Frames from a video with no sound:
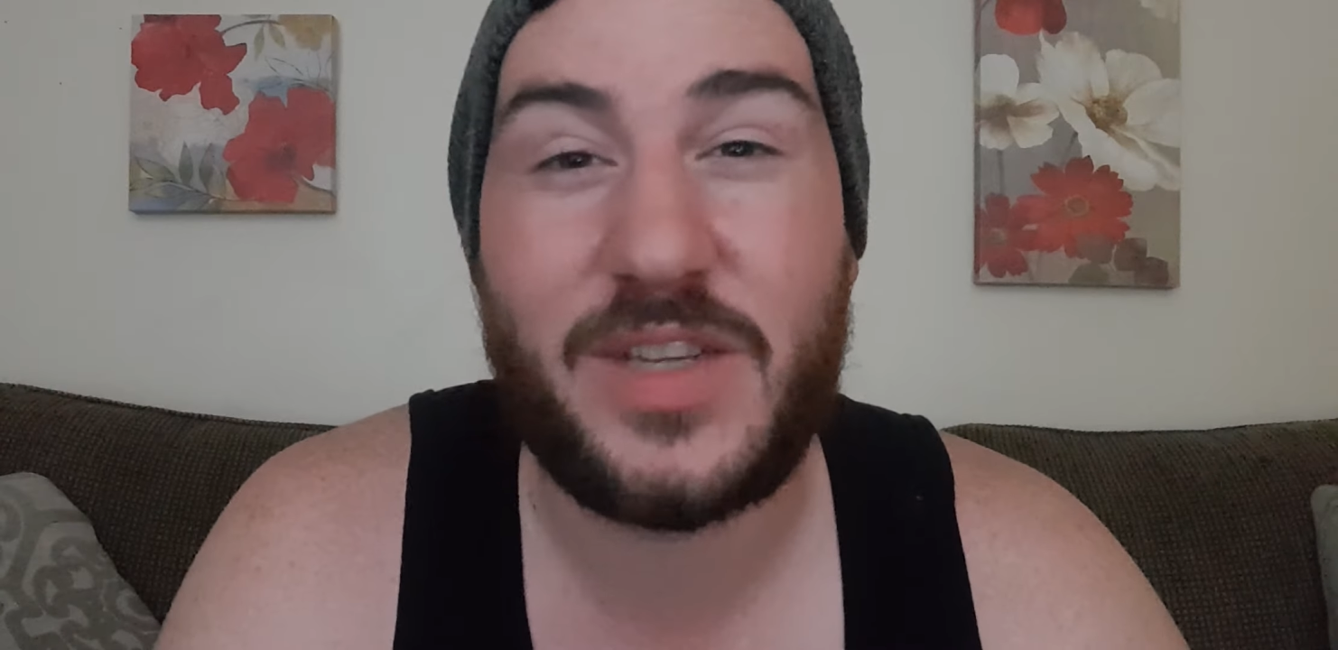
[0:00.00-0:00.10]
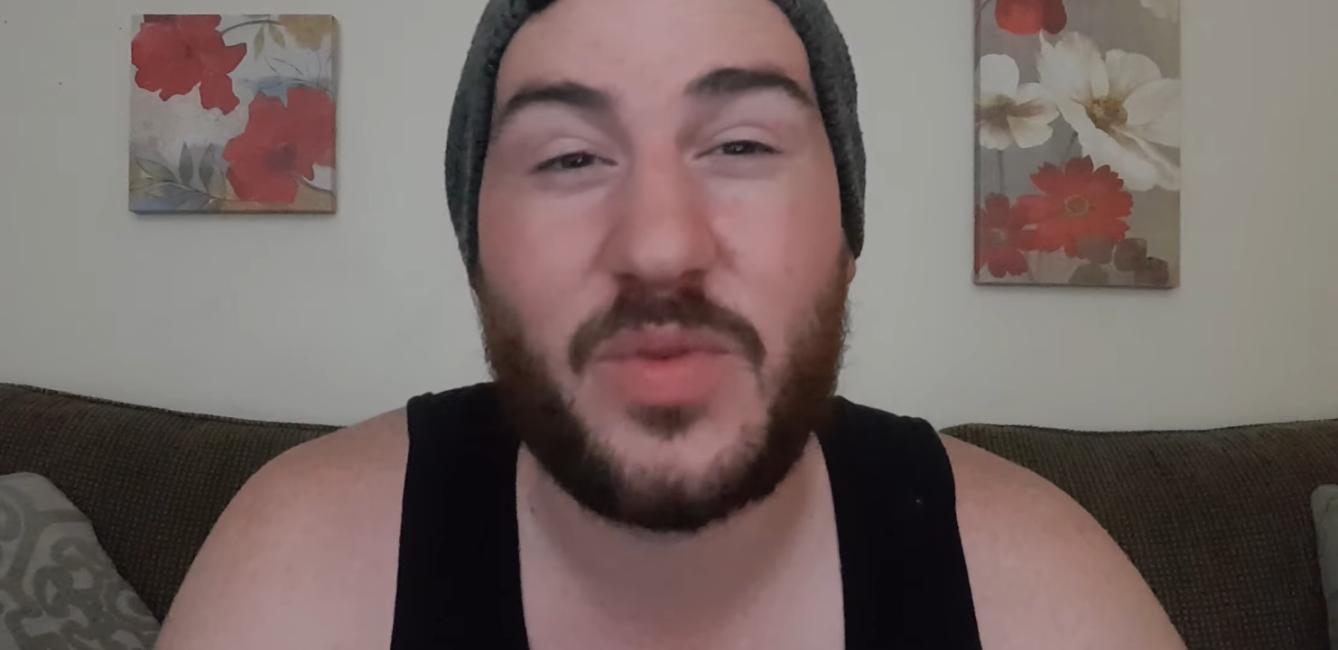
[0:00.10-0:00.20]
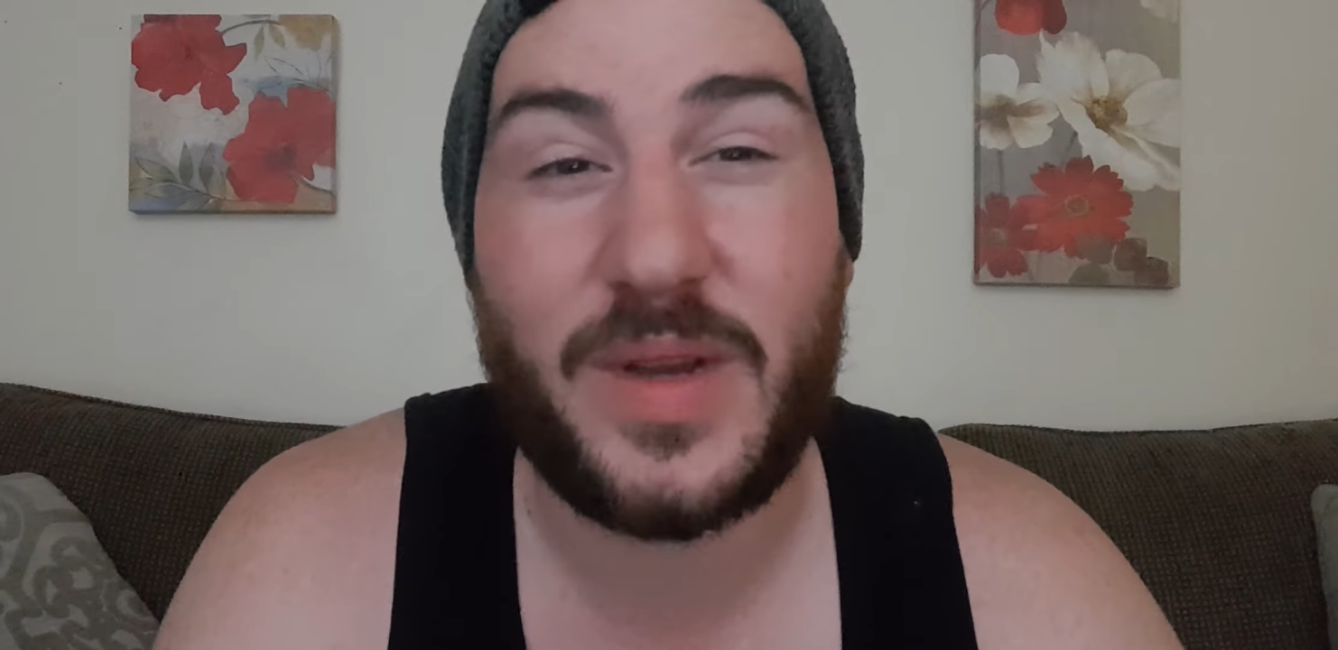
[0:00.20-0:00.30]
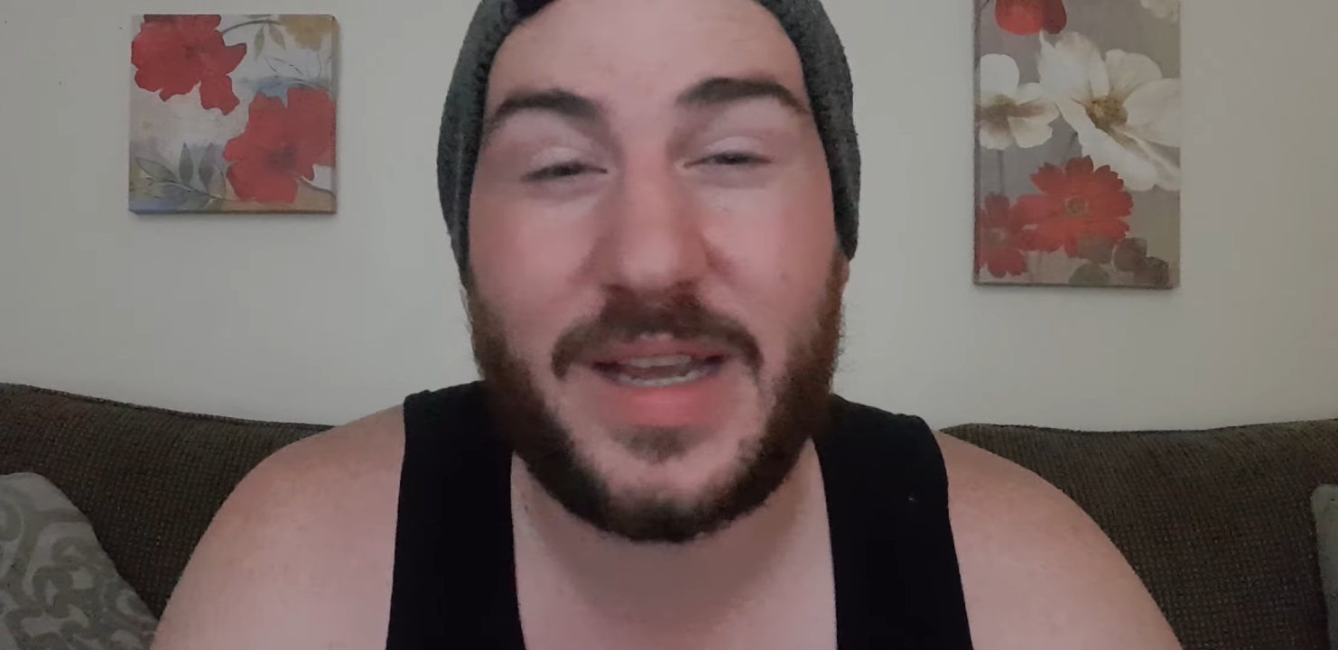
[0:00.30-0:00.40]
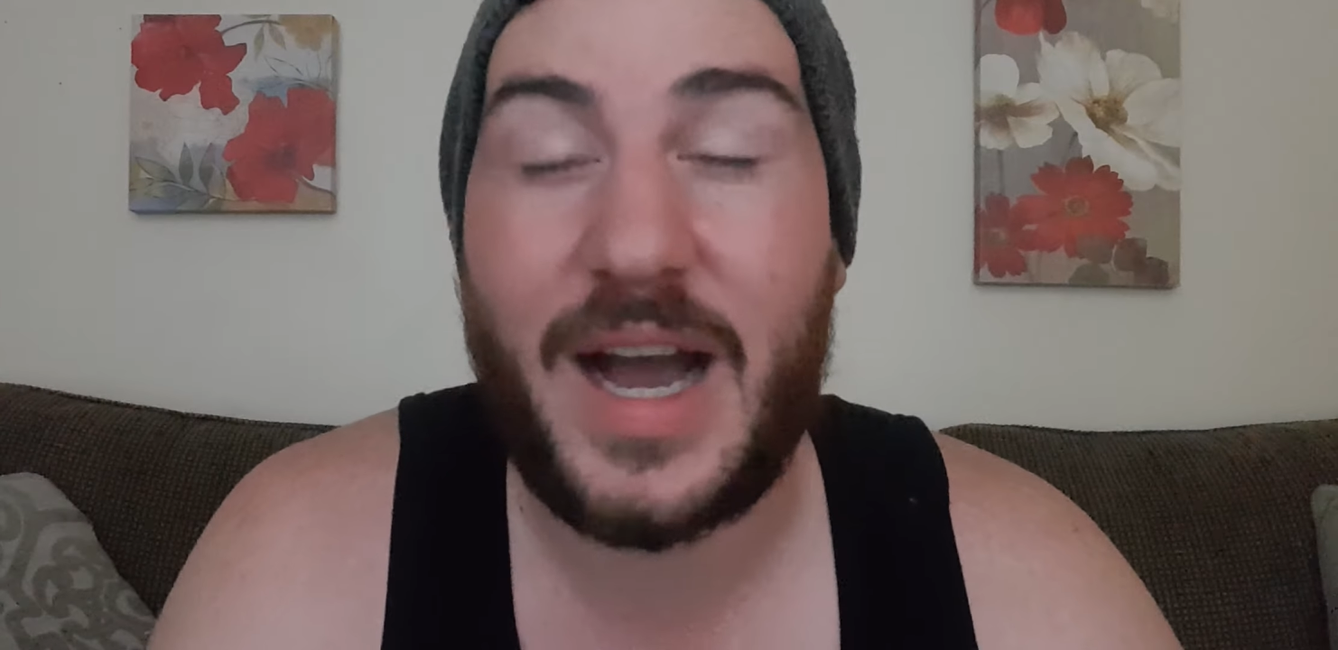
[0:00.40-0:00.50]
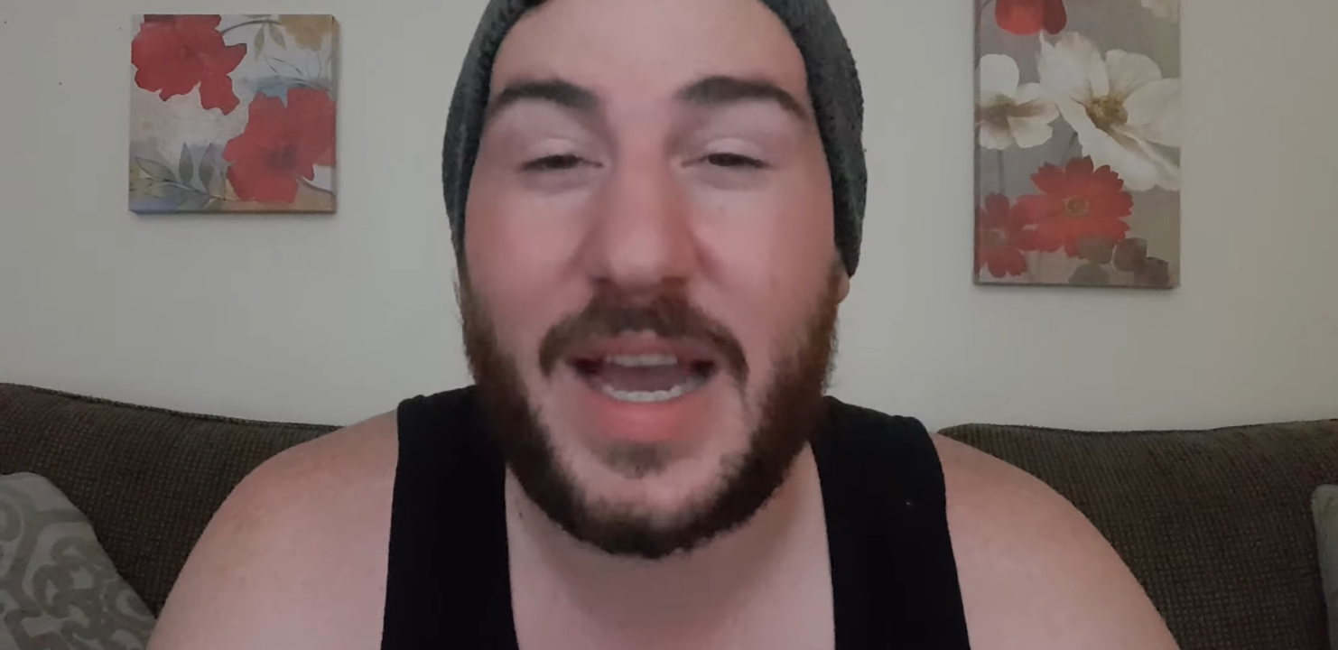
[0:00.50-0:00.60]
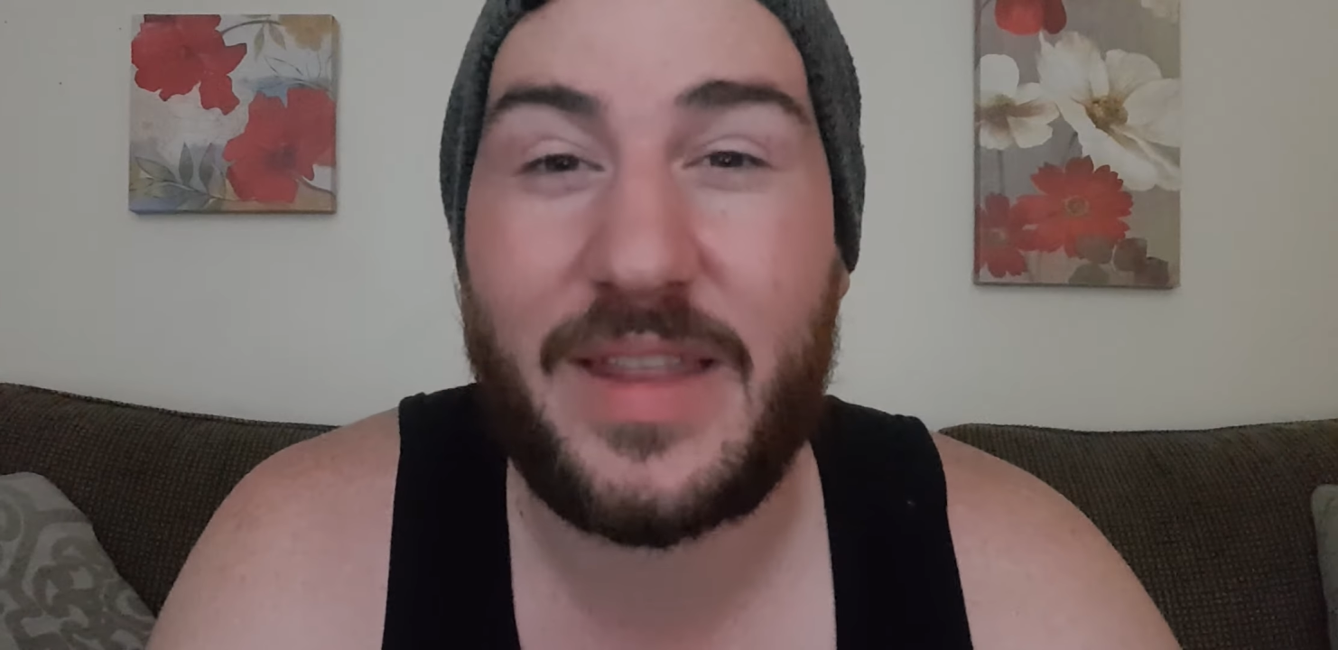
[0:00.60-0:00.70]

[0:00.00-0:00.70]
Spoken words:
to a guy